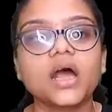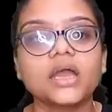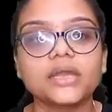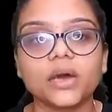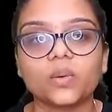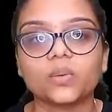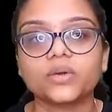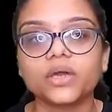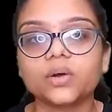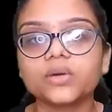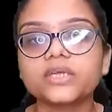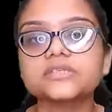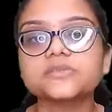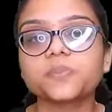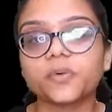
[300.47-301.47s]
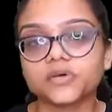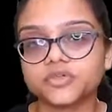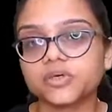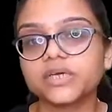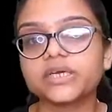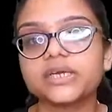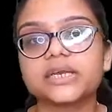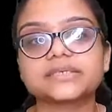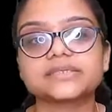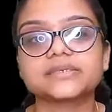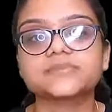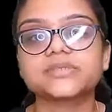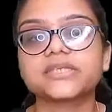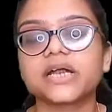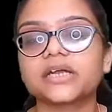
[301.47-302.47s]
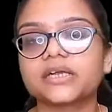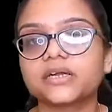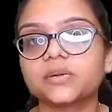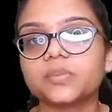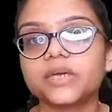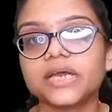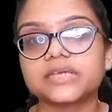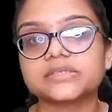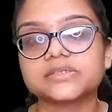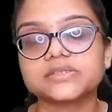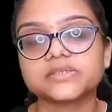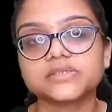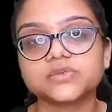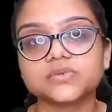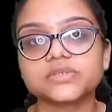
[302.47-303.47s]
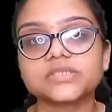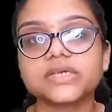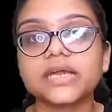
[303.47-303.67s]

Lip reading: Now, nowadays postulate and axioms are termed as used